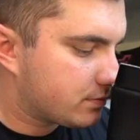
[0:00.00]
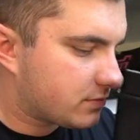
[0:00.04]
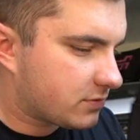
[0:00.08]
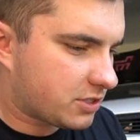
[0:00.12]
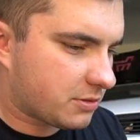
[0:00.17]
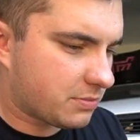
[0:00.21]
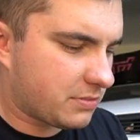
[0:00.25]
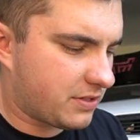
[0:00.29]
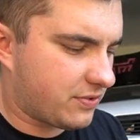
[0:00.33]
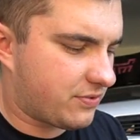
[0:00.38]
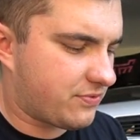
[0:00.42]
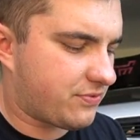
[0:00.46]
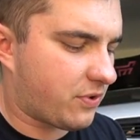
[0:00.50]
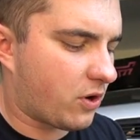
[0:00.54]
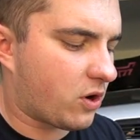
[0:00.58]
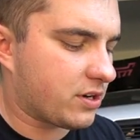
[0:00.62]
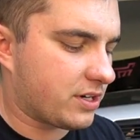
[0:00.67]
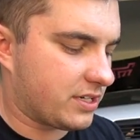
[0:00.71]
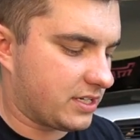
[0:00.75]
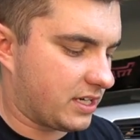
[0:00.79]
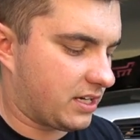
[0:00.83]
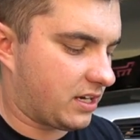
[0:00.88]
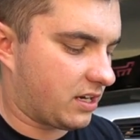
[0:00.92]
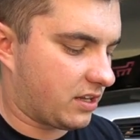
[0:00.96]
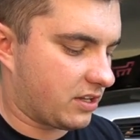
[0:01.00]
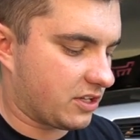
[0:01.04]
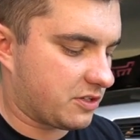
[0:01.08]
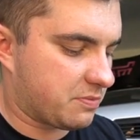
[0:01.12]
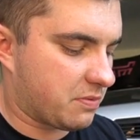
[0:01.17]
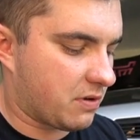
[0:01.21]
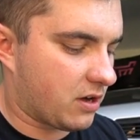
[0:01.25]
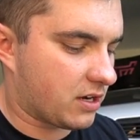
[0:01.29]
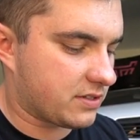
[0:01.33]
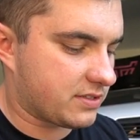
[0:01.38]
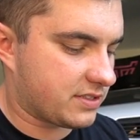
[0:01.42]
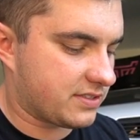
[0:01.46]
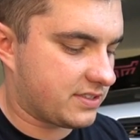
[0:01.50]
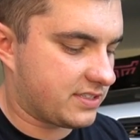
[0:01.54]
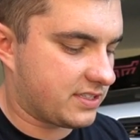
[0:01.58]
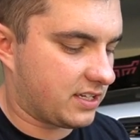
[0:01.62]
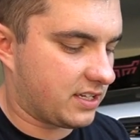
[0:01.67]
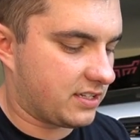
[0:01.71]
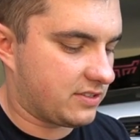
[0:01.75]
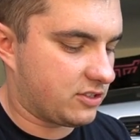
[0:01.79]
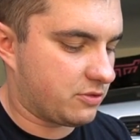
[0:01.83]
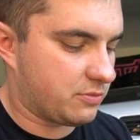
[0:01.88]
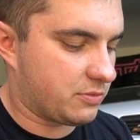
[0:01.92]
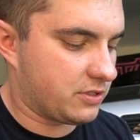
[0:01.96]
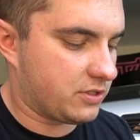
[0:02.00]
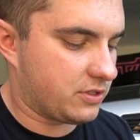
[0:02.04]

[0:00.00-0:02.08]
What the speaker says: Somebody farted into this box and sent it to